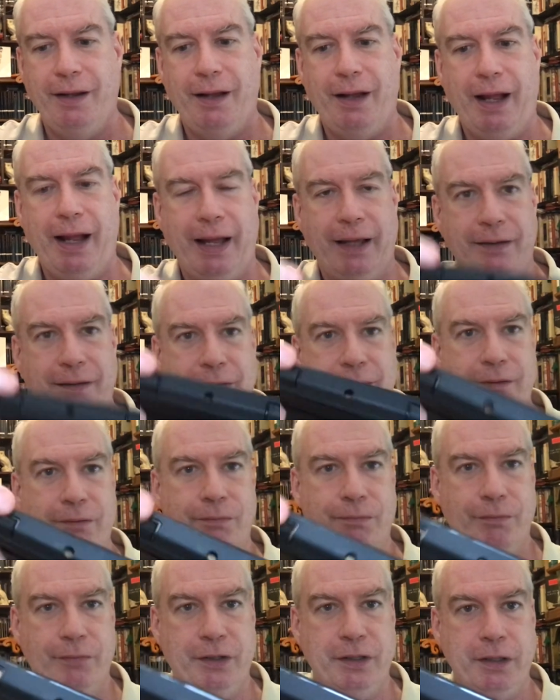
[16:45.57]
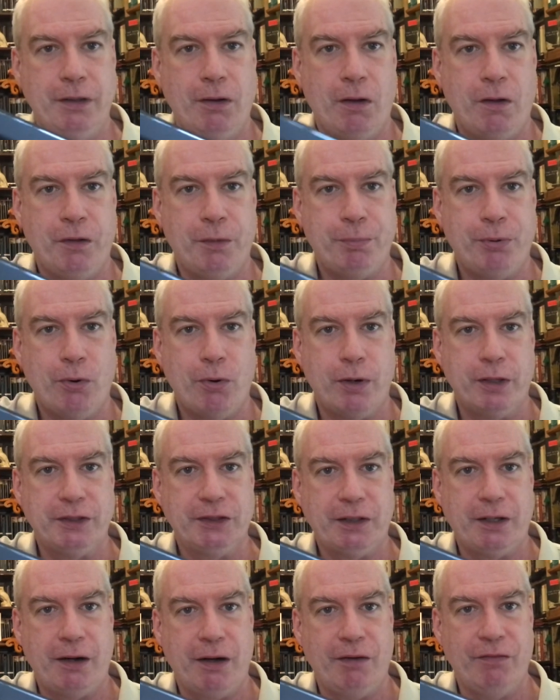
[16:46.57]
And the, the, all the ports
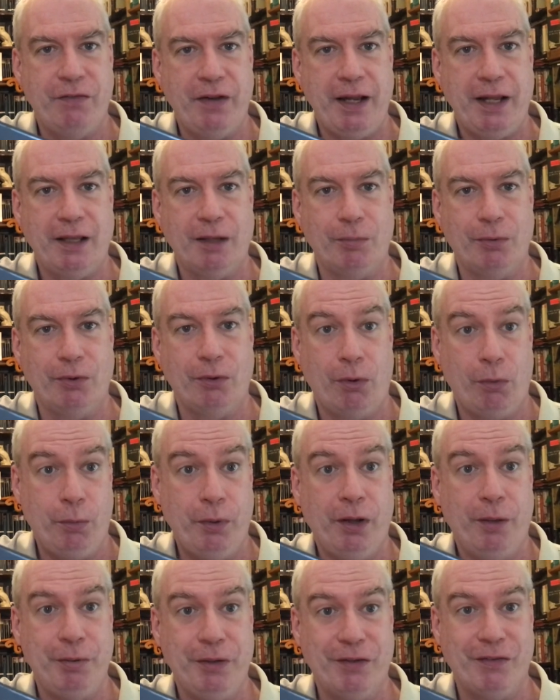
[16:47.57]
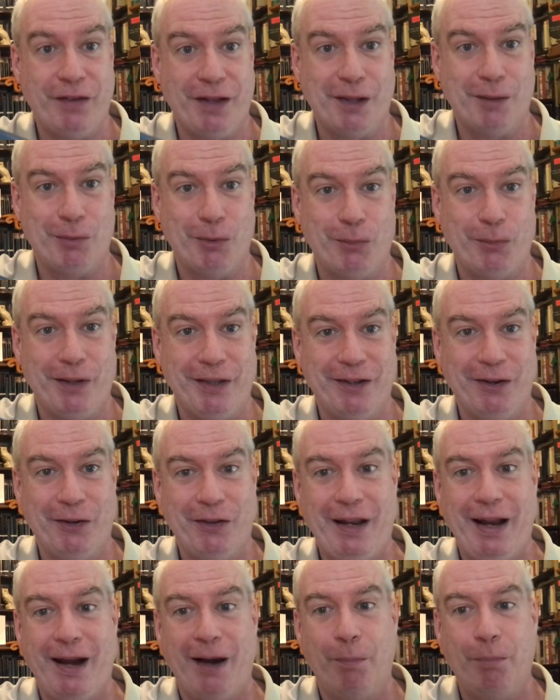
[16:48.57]
are available or will be available when they're
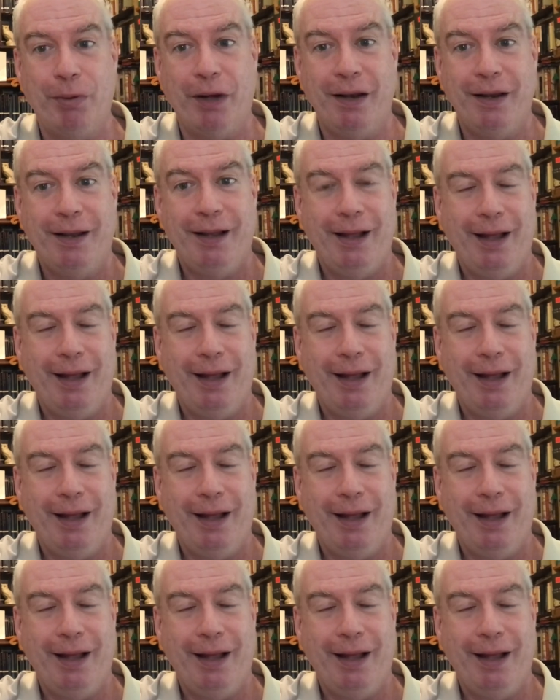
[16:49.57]
there, but,